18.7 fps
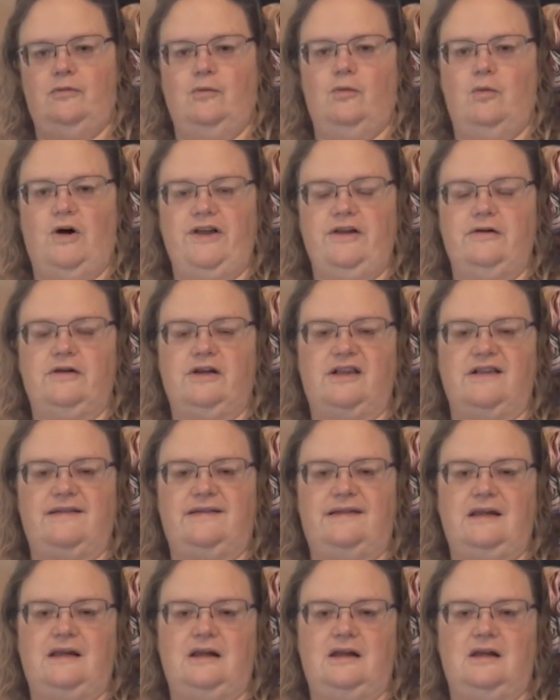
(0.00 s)
What you can
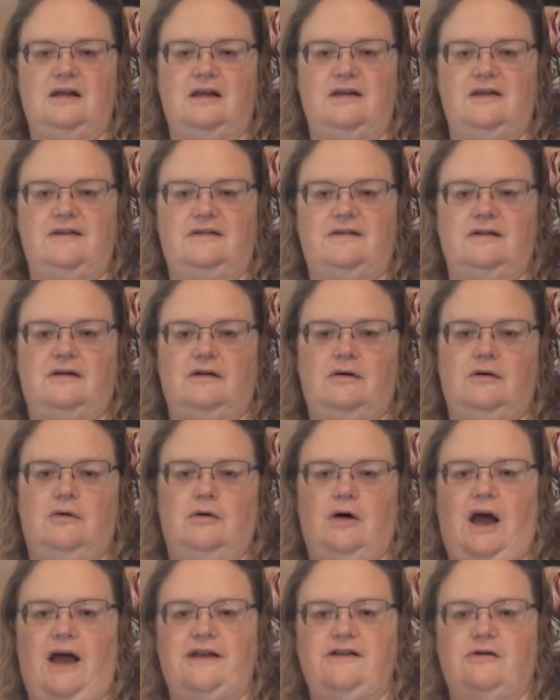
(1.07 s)
see is
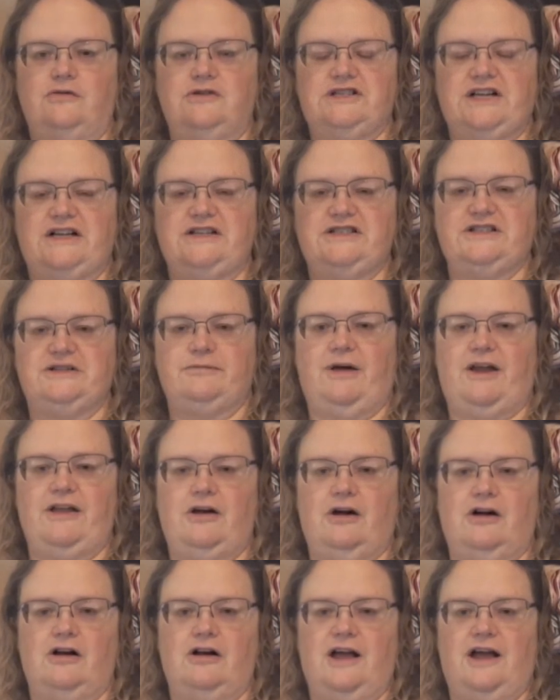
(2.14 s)
I don't tension my
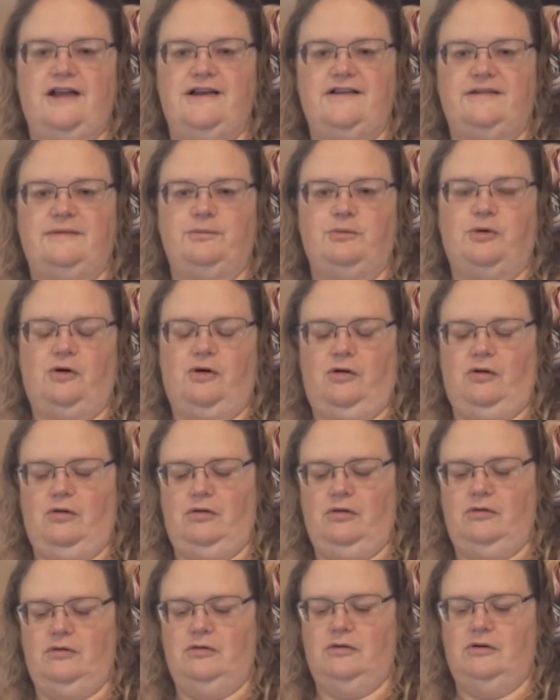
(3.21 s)
yarn. I just pull.